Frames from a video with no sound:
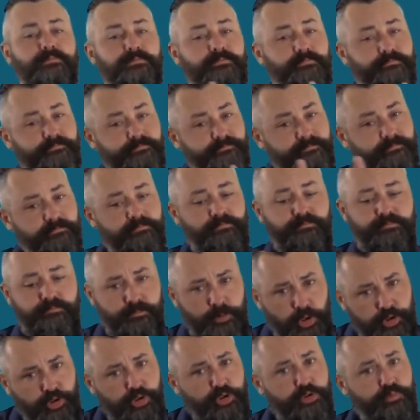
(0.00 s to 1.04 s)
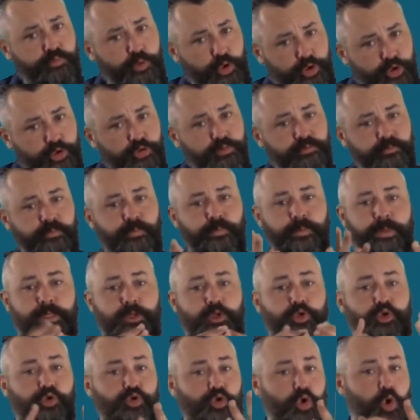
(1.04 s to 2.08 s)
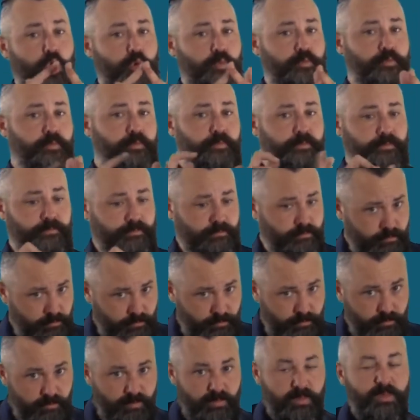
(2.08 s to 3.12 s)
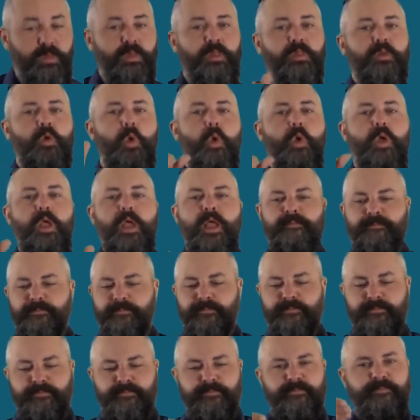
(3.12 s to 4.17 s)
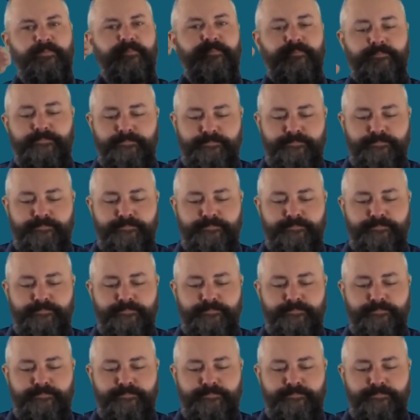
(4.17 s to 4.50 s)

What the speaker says: Wash your hands regularly and use alcohol rub to keep them clean and kill germs.